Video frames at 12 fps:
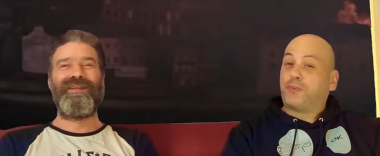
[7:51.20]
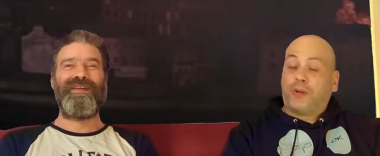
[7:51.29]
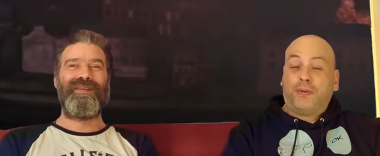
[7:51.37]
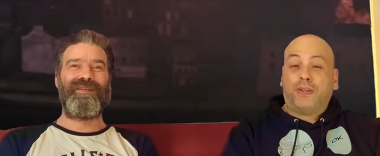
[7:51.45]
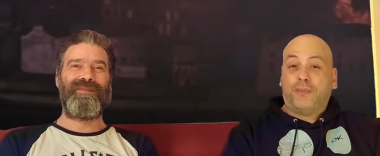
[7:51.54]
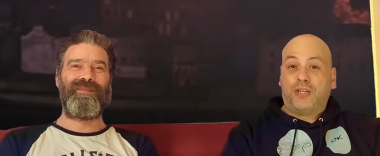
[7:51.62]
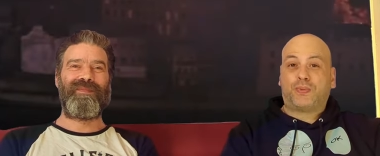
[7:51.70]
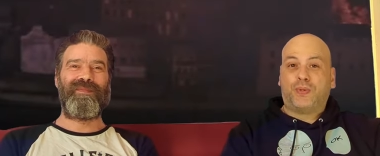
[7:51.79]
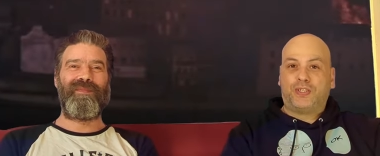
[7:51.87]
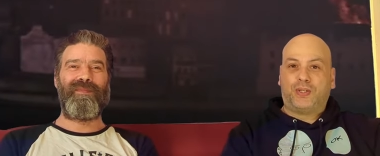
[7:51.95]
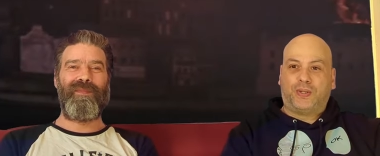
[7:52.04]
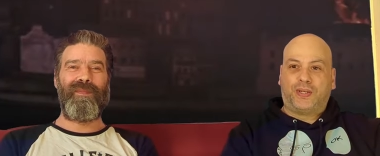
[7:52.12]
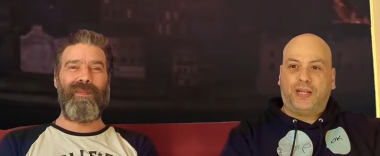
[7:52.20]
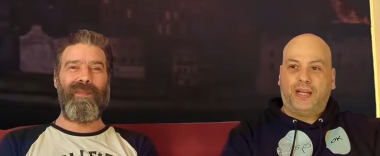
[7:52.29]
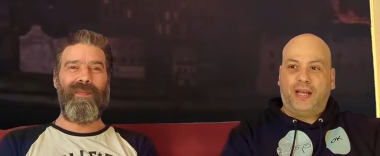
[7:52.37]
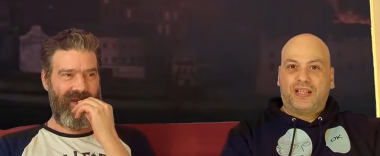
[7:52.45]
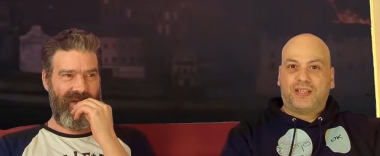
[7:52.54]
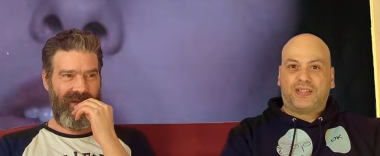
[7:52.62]
Speaker 1: probably the best way to look at
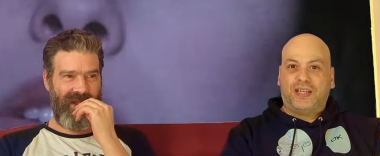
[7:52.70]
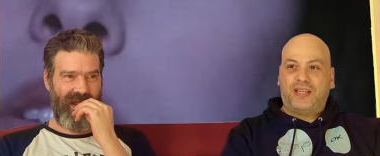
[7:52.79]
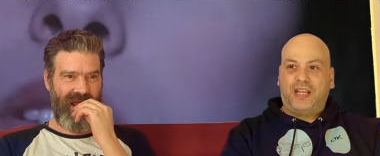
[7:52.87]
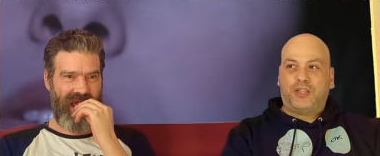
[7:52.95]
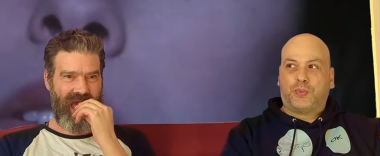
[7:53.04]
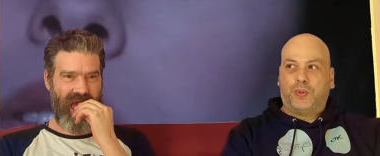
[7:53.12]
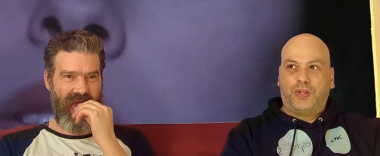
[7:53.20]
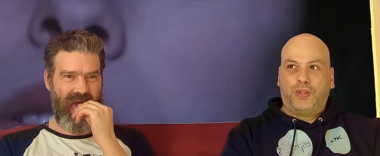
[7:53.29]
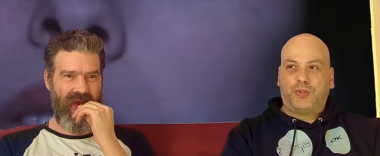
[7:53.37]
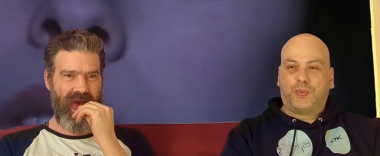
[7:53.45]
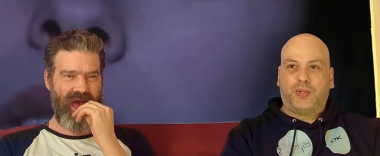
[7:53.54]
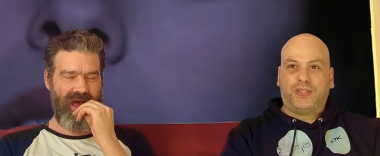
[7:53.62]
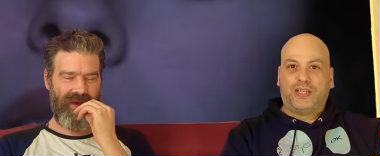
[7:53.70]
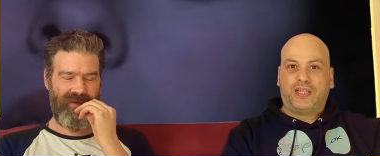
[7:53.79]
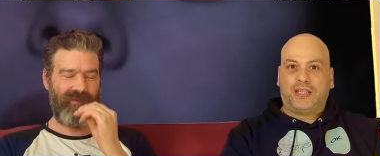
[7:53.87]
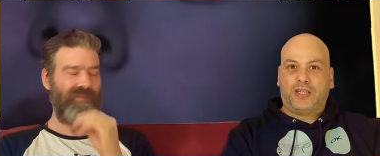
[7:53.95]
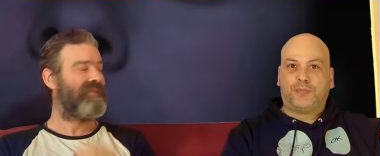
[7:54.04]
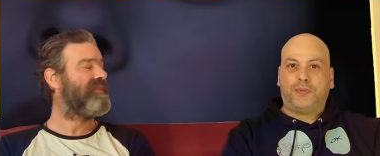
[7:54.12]
it. As I said, it's one of those ones,
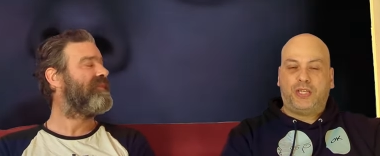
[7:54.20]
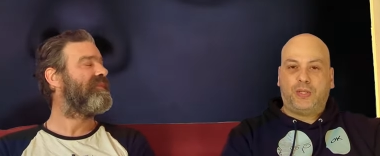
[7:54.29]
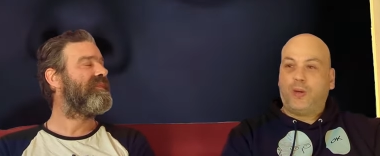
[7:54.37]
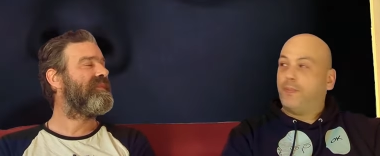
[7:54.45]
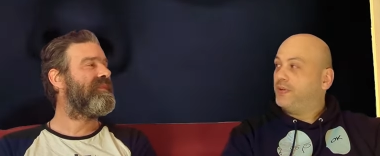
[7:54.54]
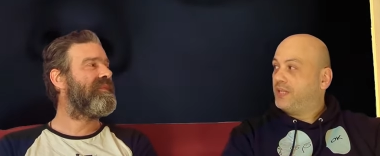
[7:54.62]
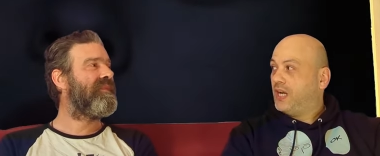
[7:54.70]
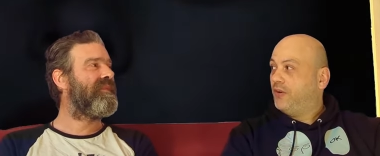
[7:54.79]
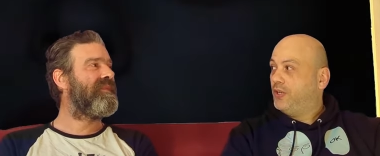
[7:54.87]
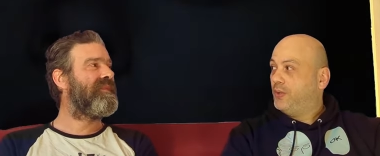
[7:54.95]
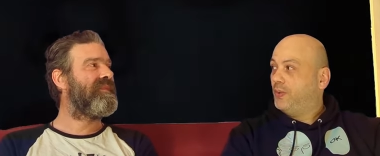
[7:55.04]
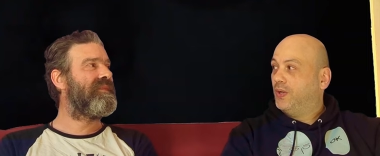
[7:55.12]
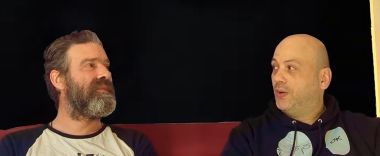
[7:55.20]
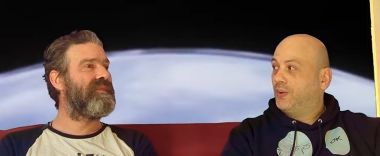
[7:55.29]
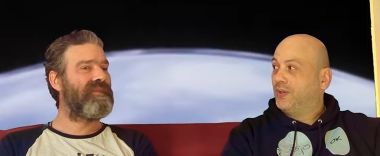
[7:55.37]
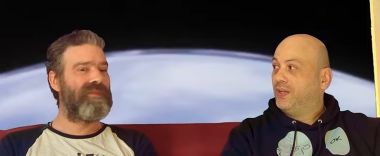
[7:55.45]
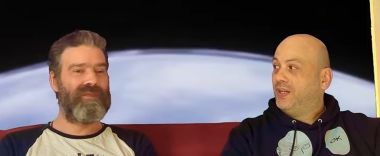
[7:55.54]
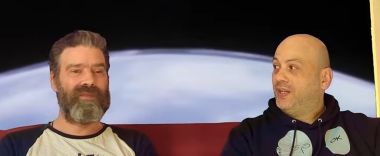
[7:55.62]
it does pick you up and carry you
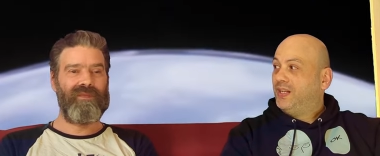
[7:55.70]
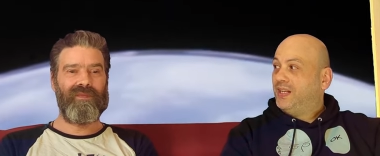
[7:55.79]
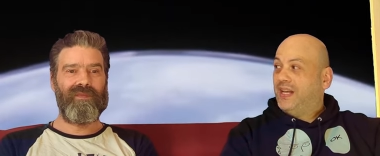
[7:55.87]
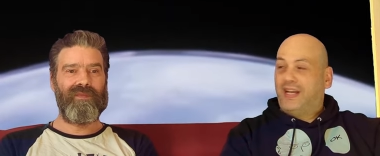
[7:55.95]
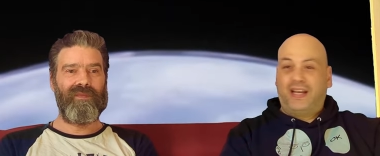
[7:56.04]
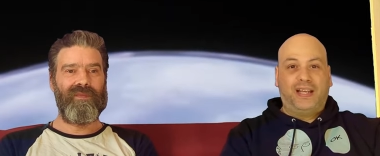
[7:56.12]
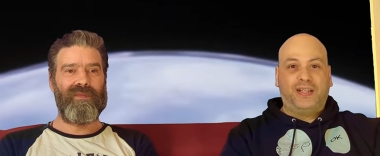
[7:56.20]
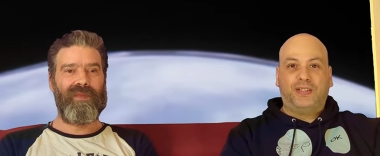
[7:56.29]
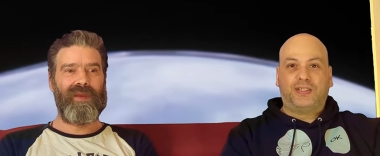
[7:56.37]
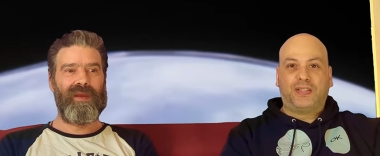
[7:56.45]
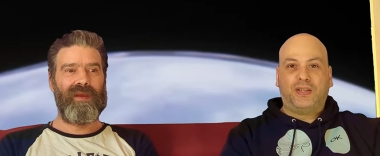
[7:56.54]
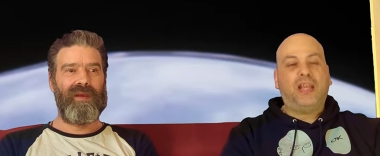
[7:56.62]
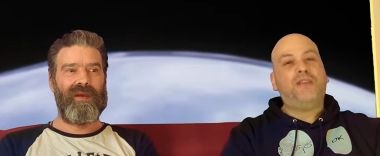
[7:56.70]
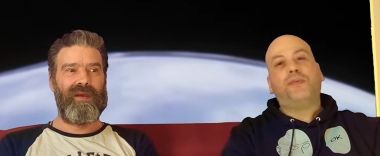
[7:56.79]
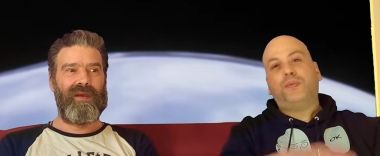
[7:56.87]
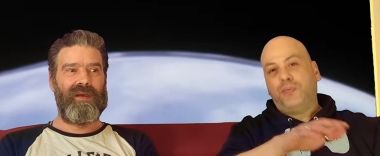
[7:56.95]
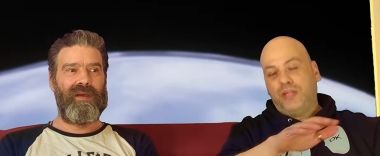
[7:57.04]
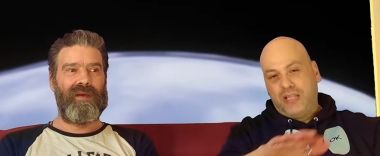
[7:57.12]
along. And
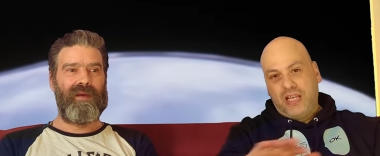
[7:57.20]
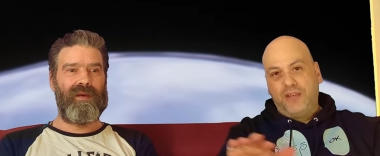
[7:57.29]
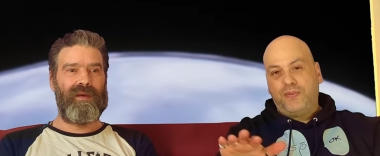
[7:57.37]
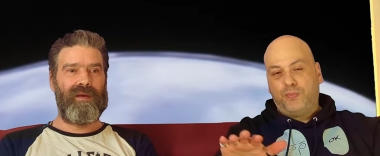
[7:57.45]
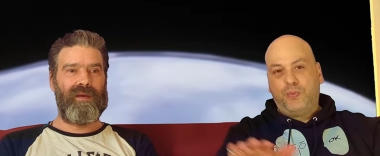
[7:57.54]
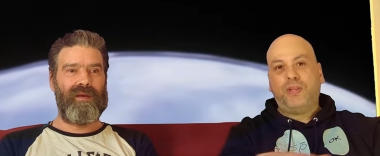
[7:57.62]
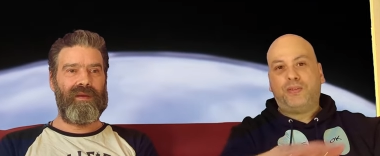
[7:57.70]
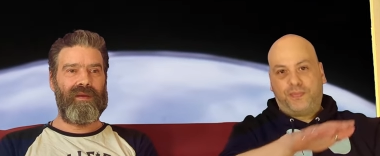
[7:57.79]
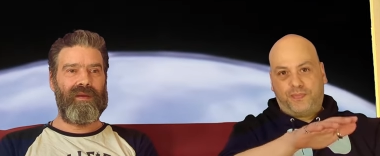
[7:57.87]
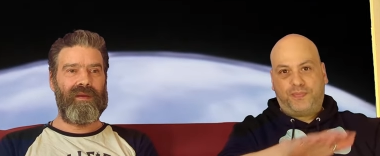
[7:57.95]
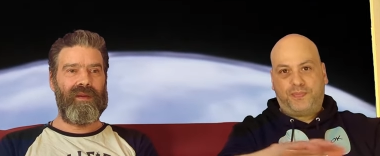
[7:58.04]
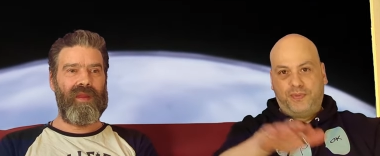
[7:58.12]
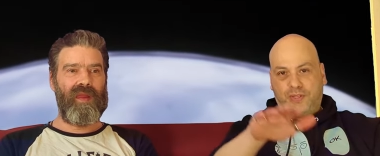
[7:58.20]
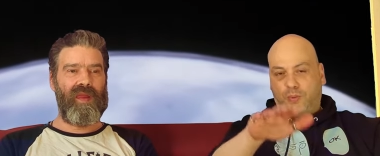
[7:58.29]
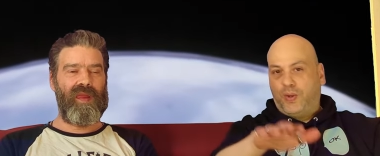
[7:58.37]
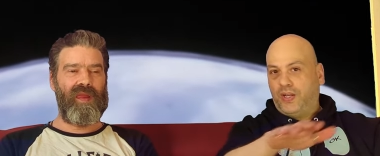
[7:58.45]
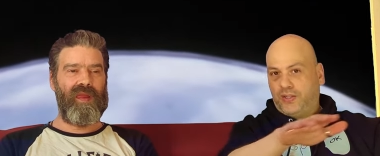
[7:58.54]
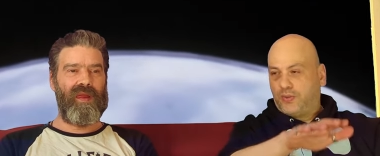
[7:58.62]
even with the
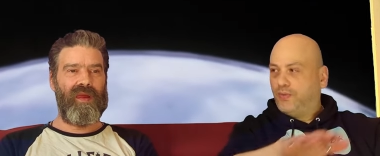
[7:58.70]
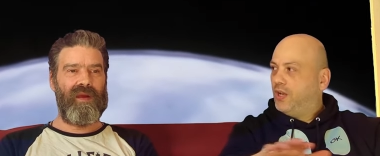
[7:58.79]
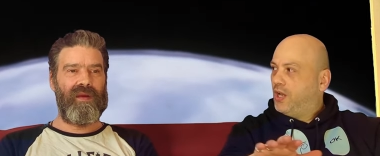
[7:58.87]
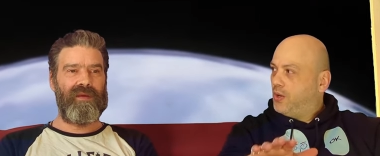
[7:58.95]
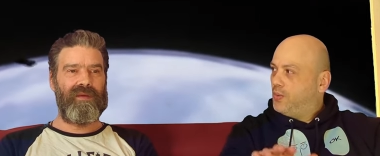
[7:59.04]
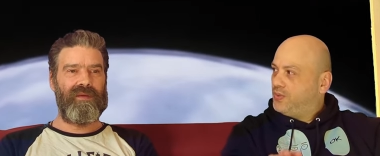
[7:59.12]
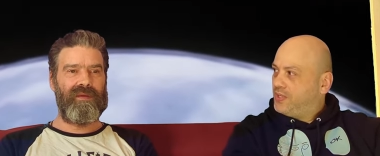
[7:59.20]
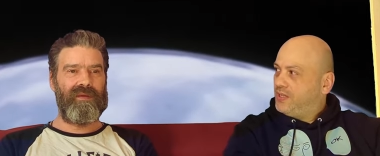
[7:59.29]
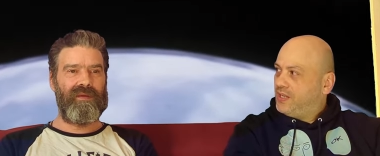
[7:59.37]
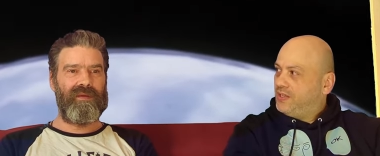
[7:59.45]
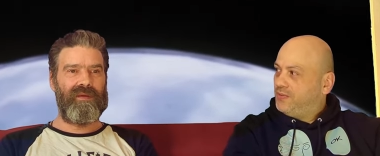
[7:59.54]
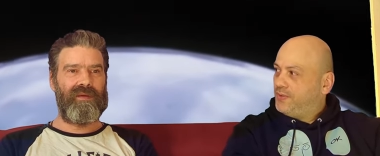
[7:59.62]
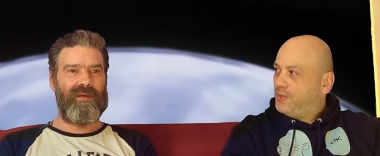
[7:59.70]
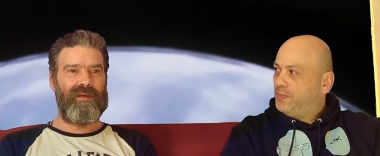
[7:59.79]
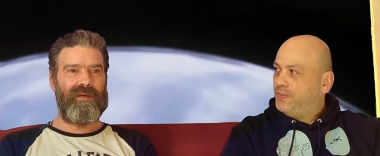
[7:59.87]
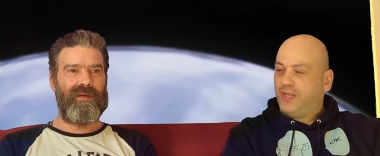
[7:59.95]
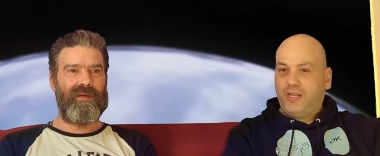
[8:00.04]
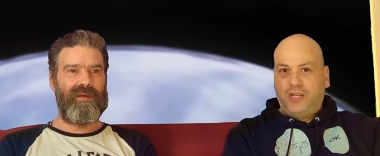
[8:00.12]
quiet sort of lows in the film,